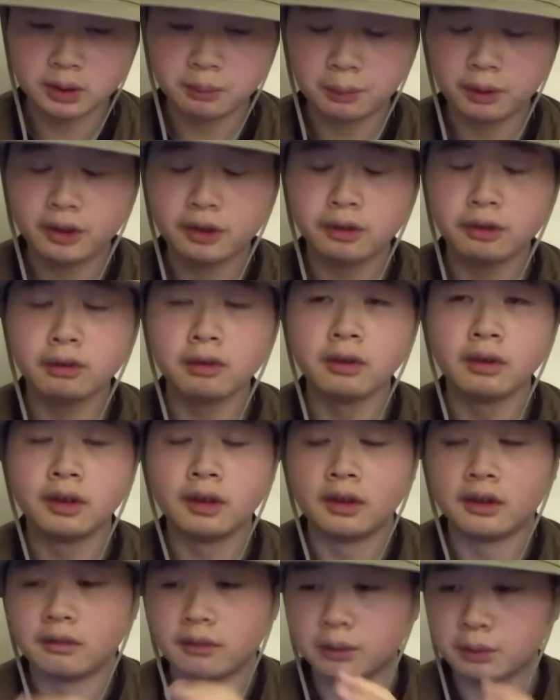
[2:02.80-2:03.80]
here.
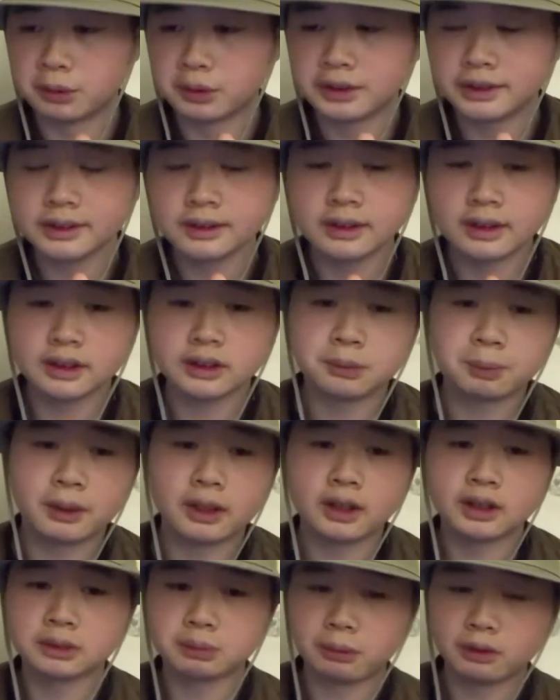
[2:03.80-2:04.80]
The reason is
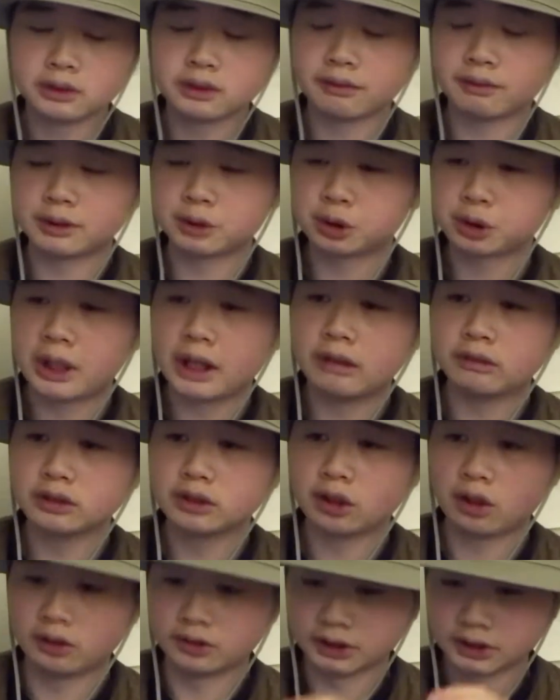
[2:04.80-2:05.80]
because most of the trouts
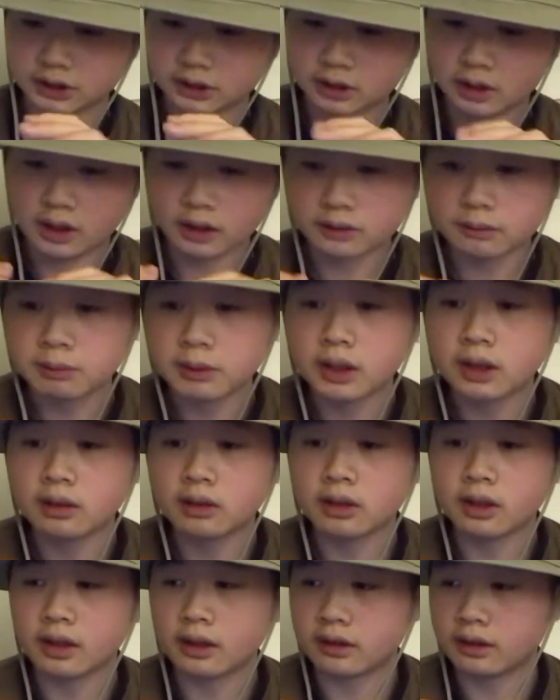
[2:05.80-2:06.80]
are stocked
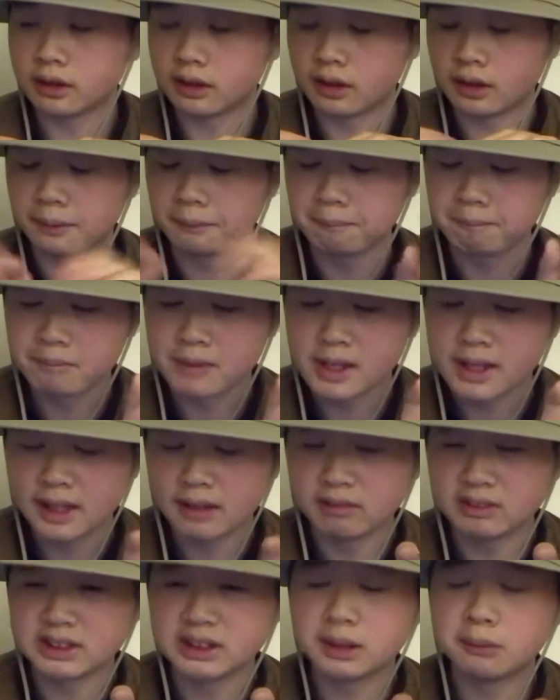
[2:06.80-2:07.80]
there, and
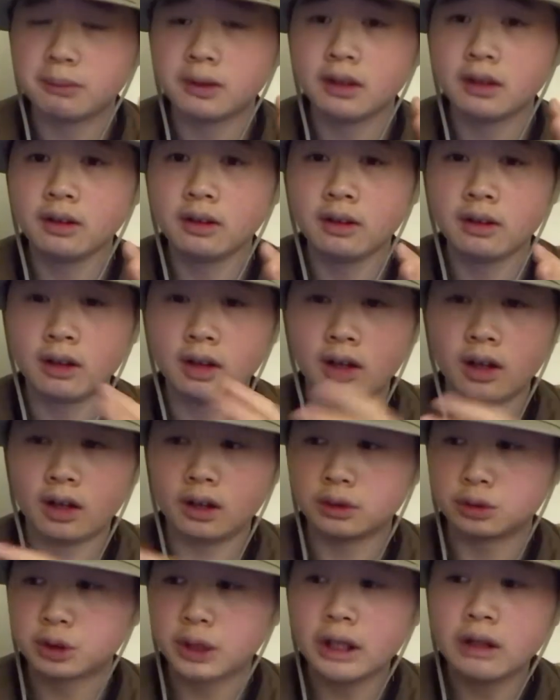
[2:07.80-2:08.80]
in the summer,
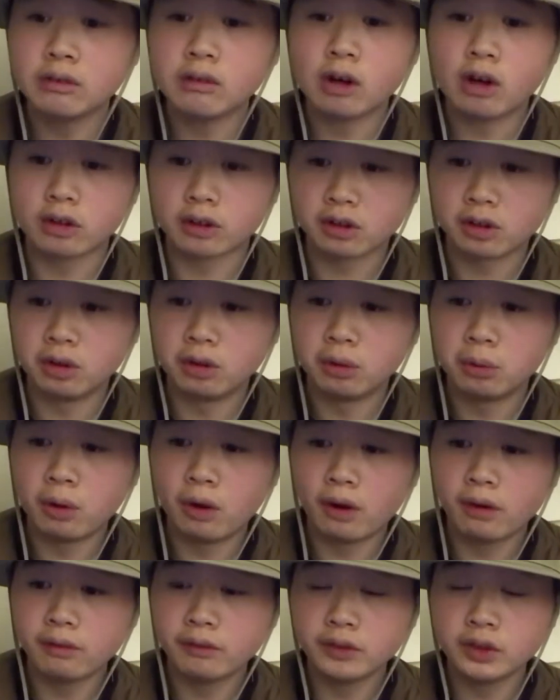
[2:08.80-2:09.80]
trout are cold
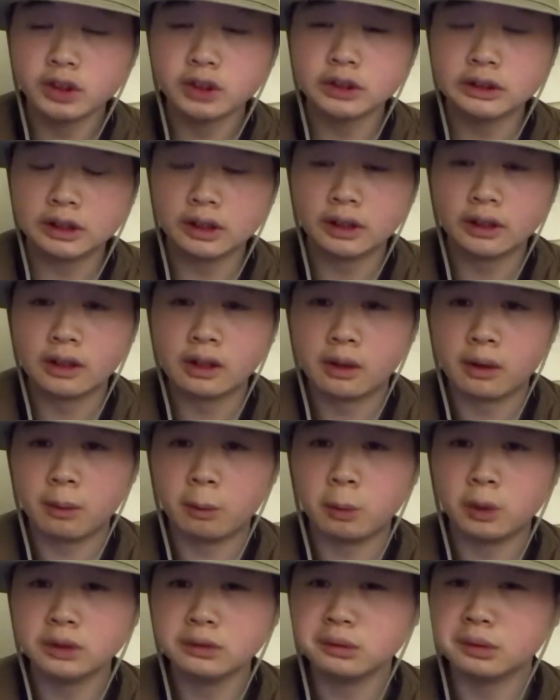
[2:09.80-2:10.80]
water fish.
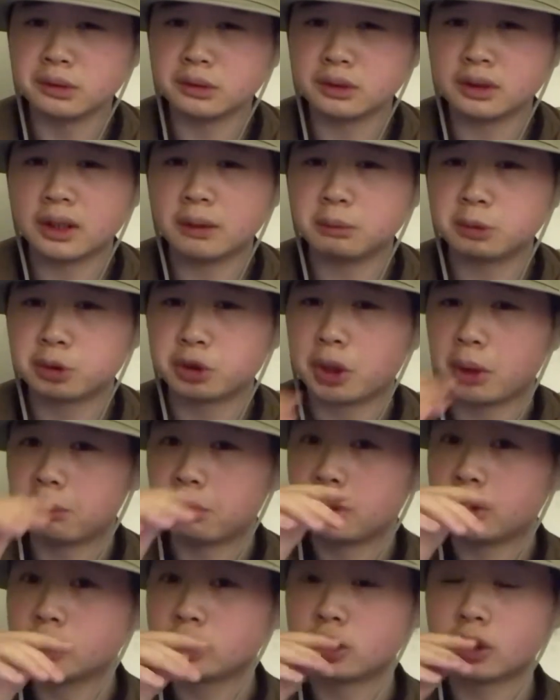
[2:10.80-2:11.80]
Once the temperature, I'm
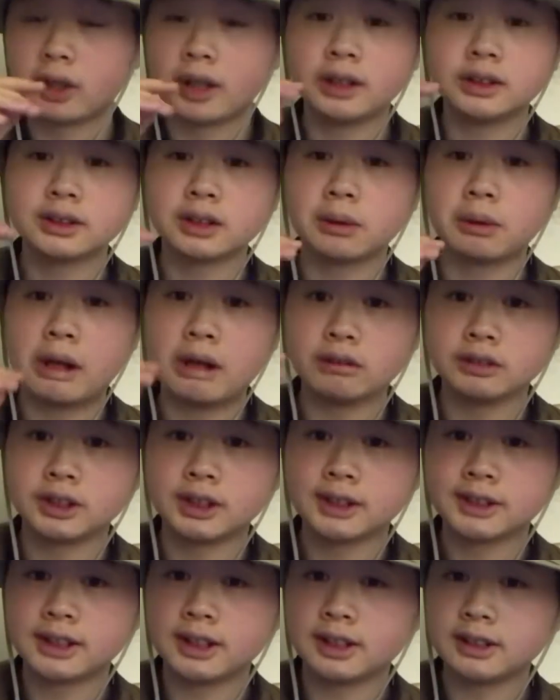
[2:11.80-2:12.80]
pretty sure, hits around
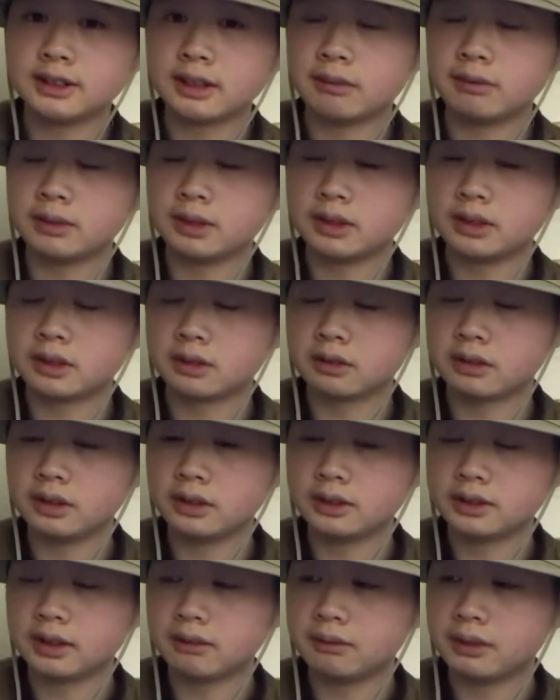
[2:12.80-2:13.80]
70
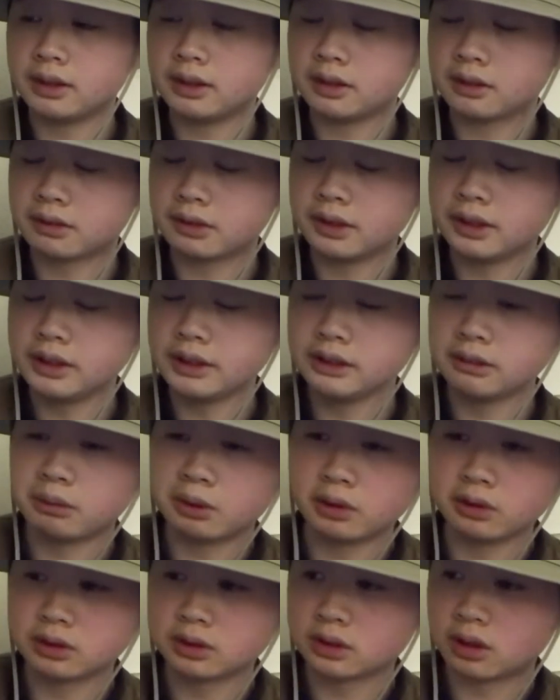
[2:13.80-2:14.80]
degrees,
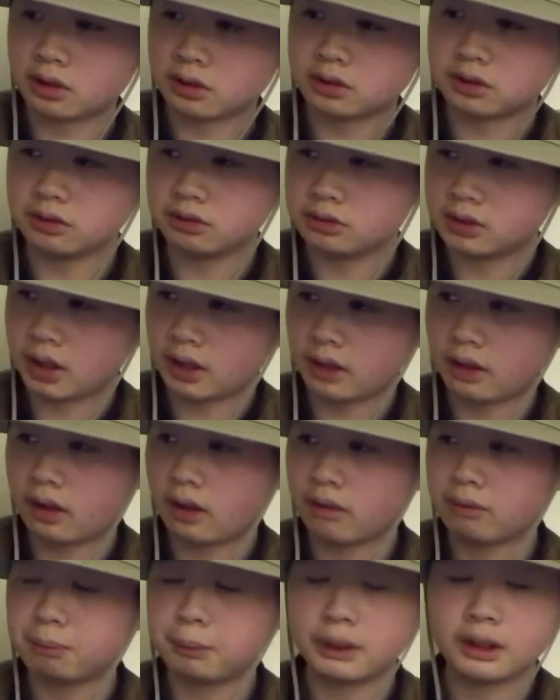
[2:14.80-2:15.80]
they'll start to die
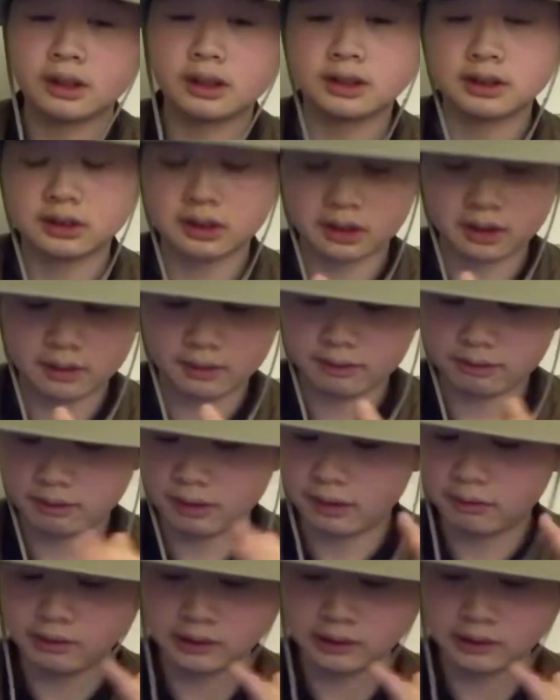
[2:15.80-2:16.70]
off because of, I think,